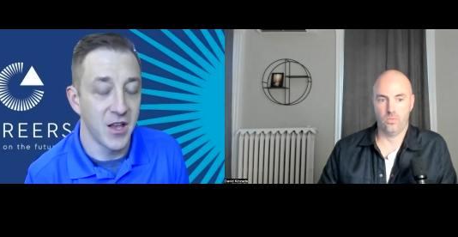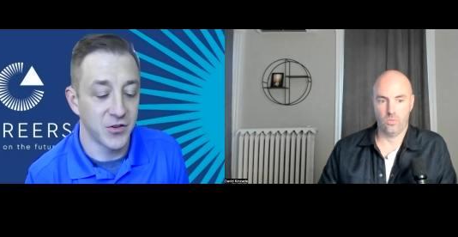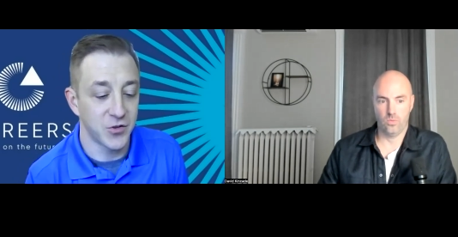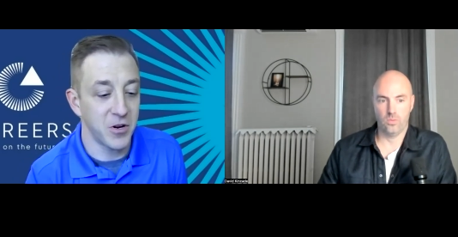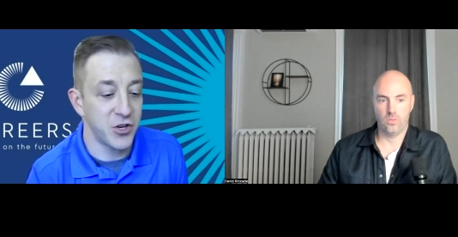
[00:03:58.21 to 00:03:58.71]

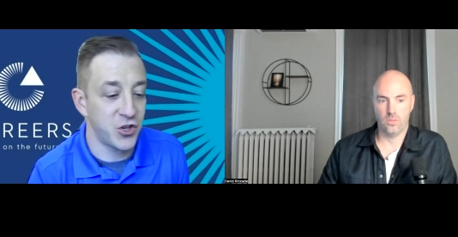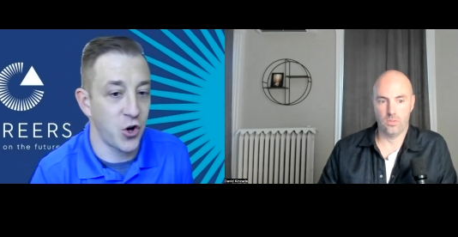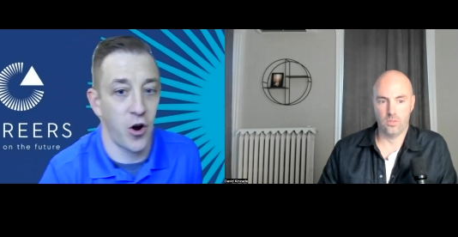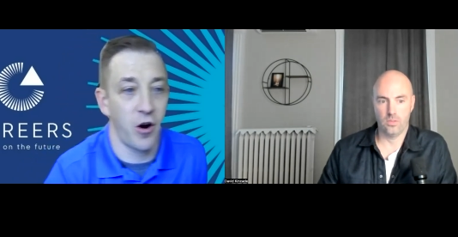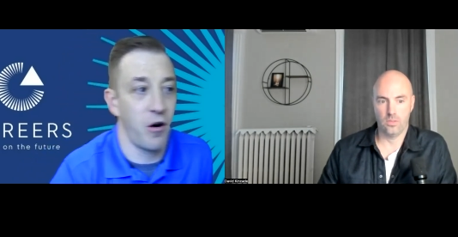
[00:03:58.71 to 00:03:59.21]
Speaker 1: So I'm going to
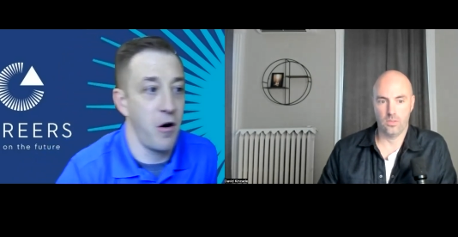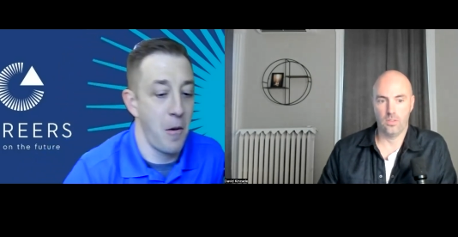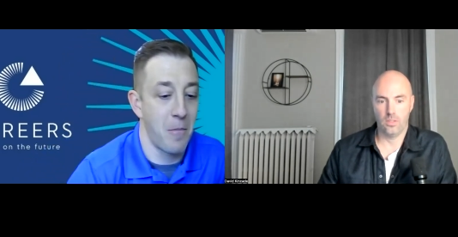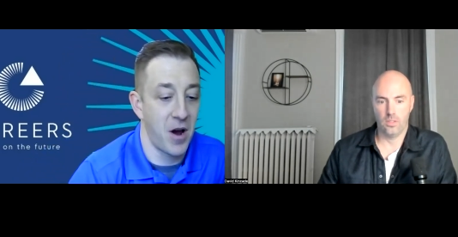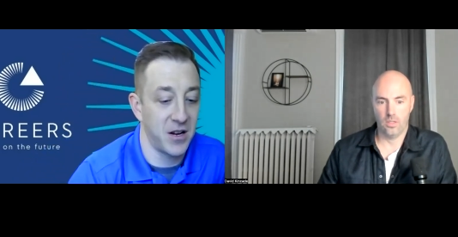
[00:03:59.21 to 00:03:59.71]
share
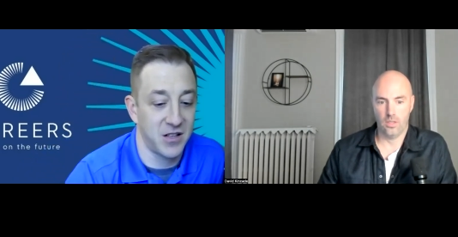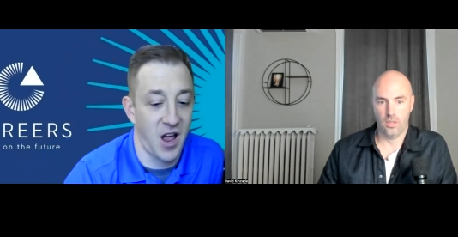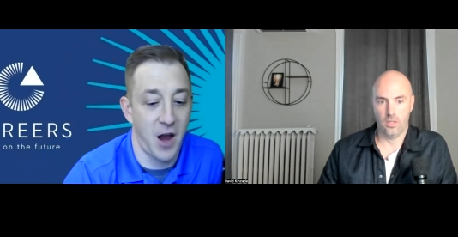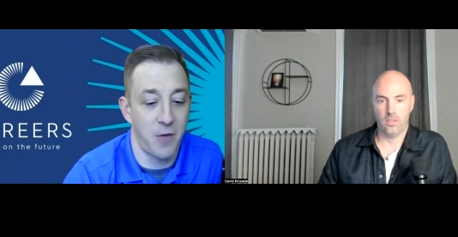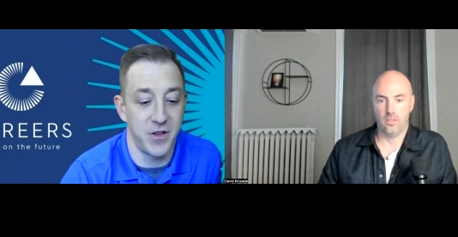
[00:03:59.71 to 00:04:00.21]
my
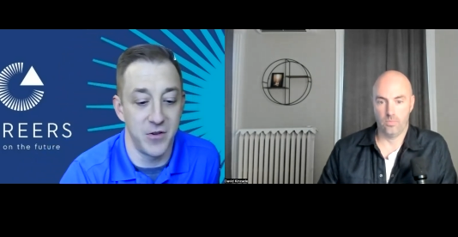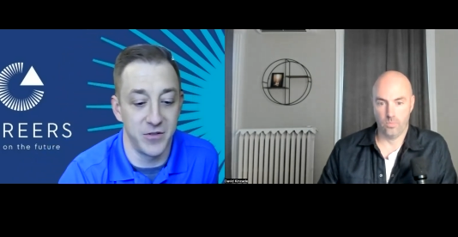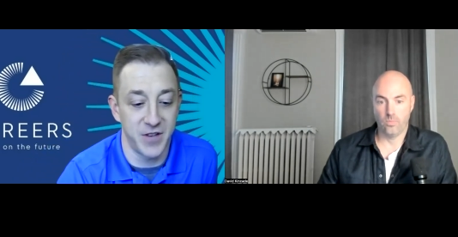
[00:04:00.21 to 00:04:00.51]
slide with you. Is